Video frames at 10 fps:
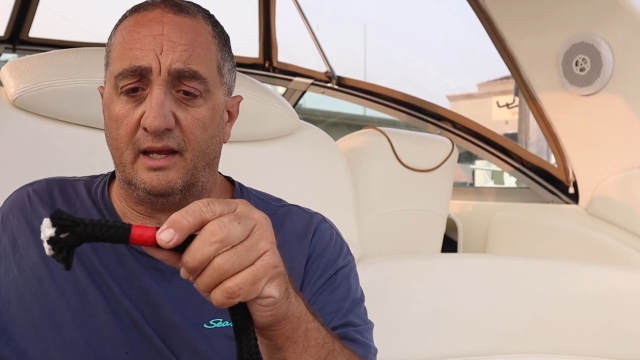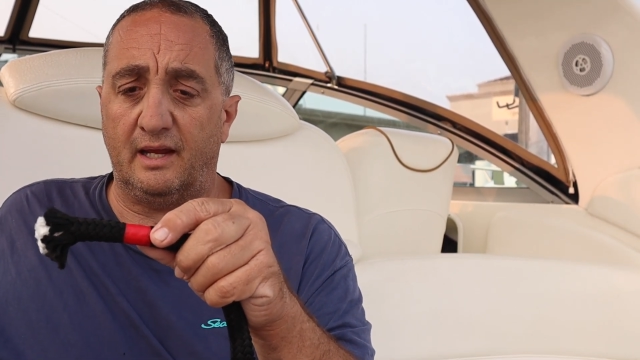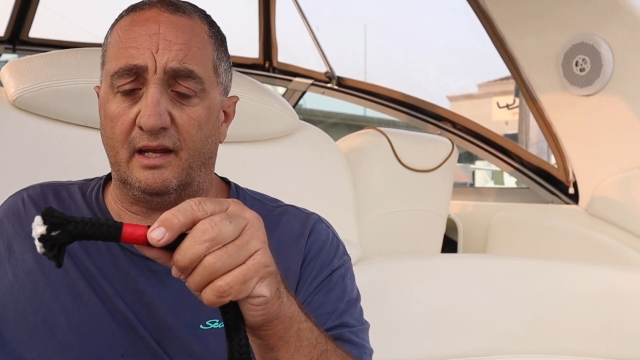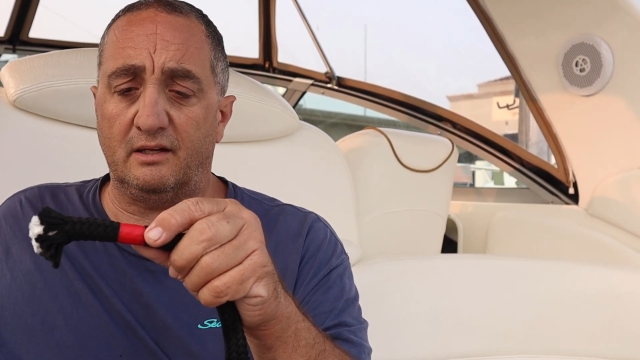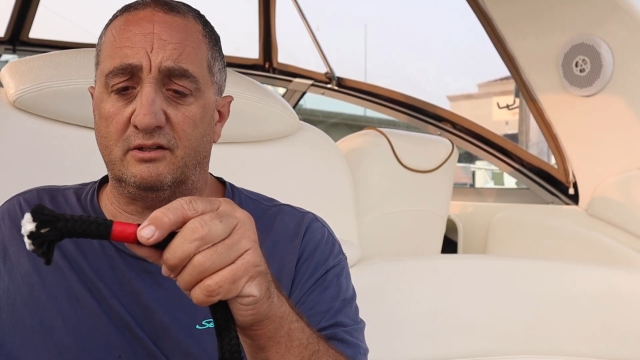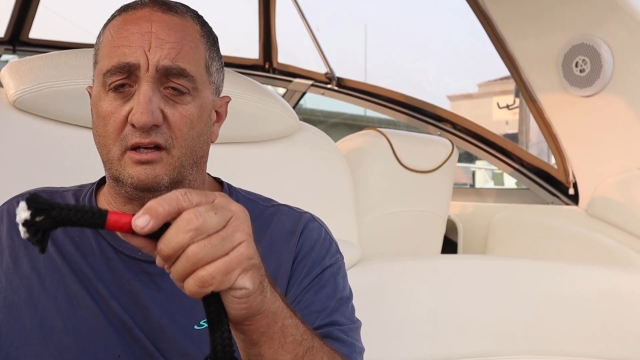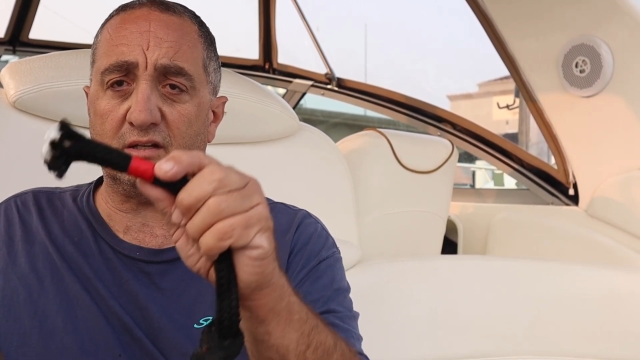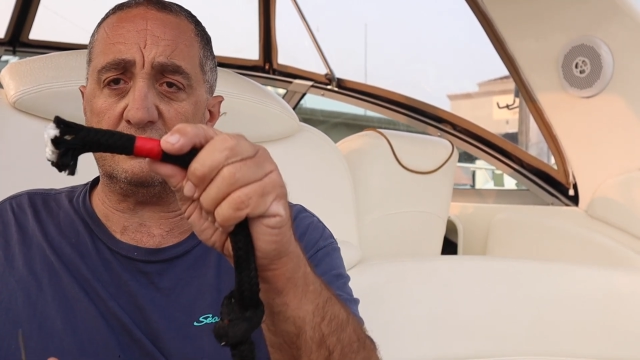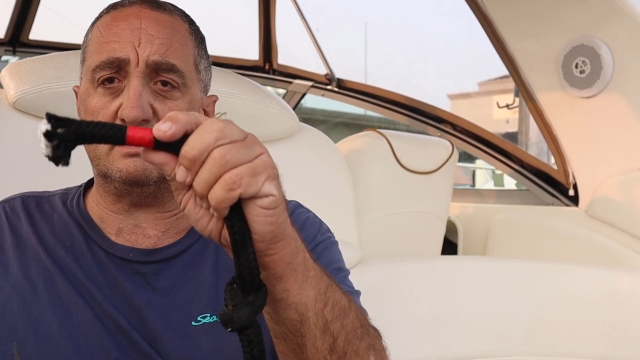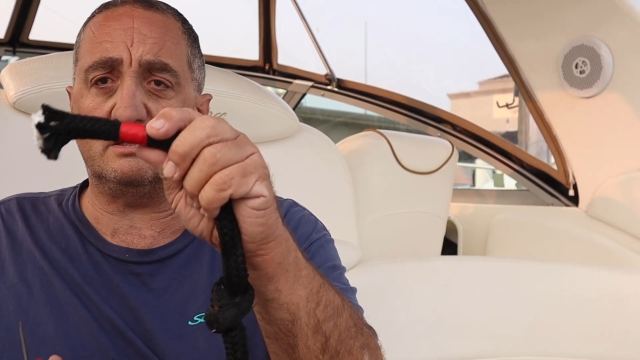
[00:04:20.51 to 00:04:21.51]
And
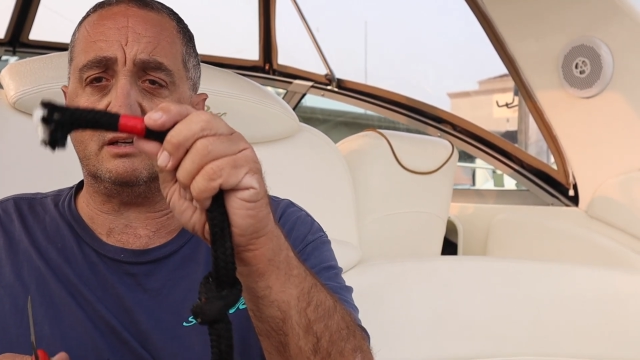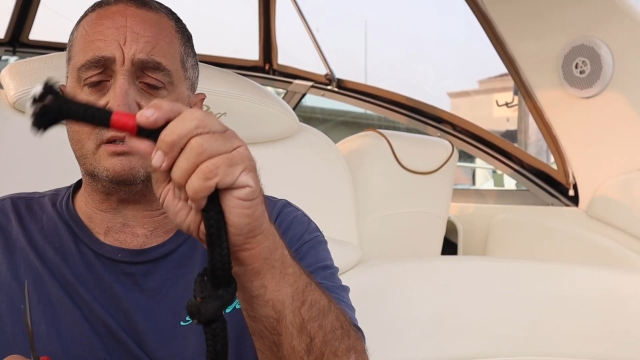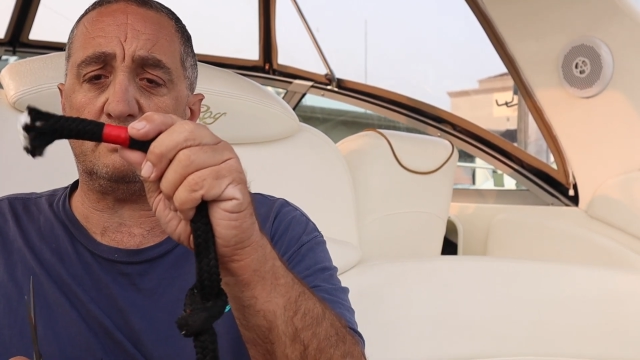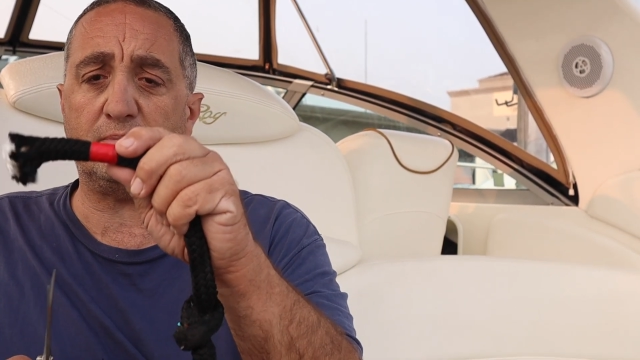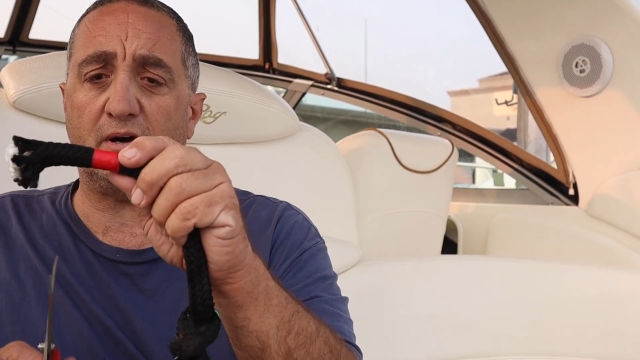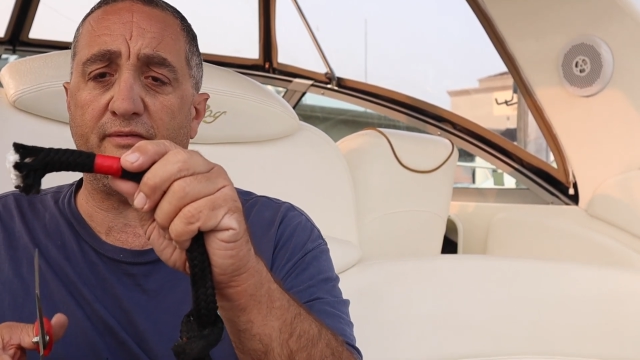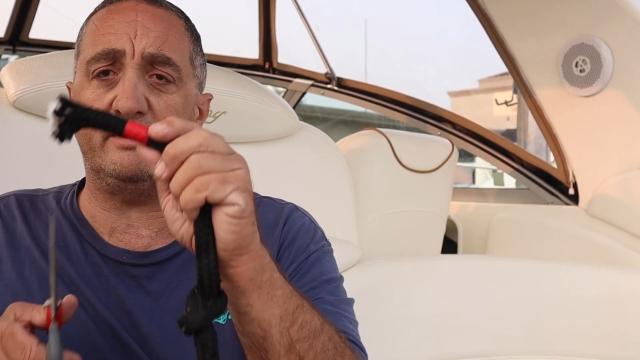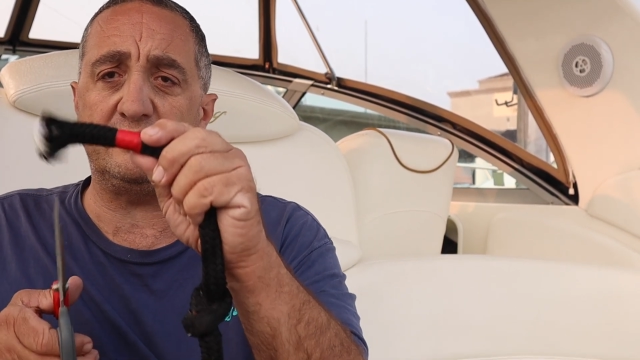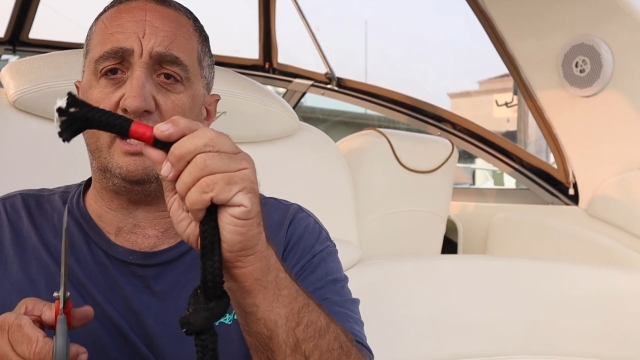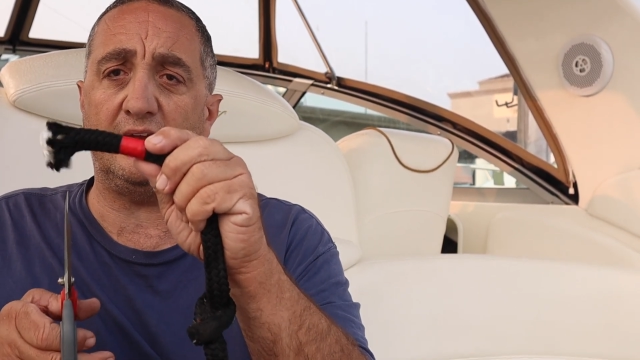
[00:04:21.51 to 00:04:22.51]
just above
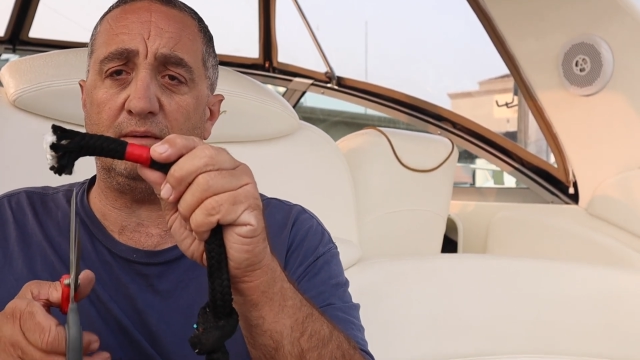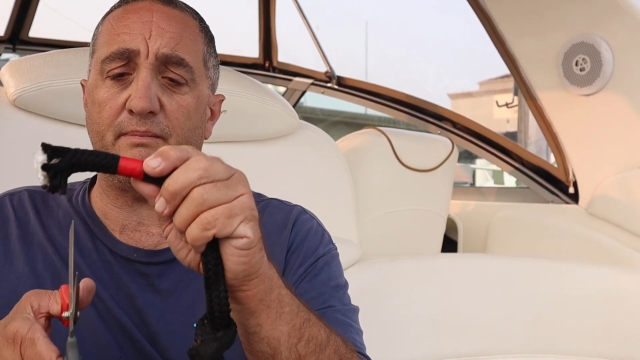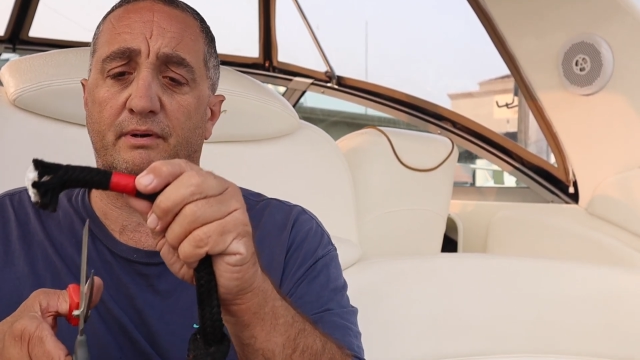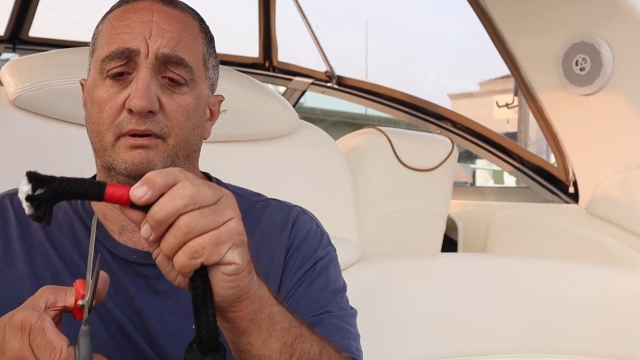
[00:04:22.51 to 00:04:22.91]
the tape,